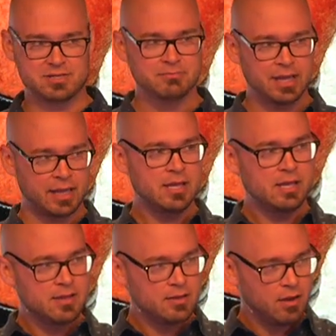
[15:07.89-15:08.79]
I'm like
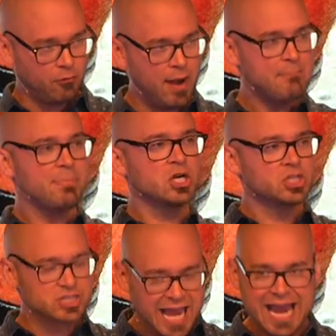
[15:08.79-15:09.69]
a
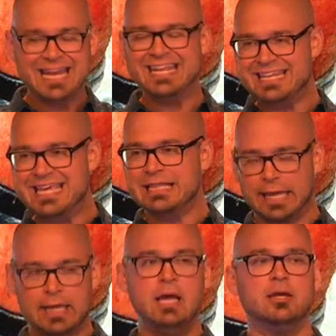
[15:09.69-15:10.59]
rambunctious ADD,
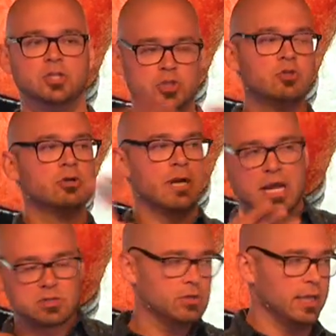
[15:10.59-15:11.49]
like junior in high
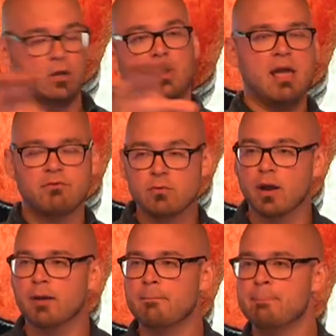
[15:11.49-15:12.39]
school, like going everywhere.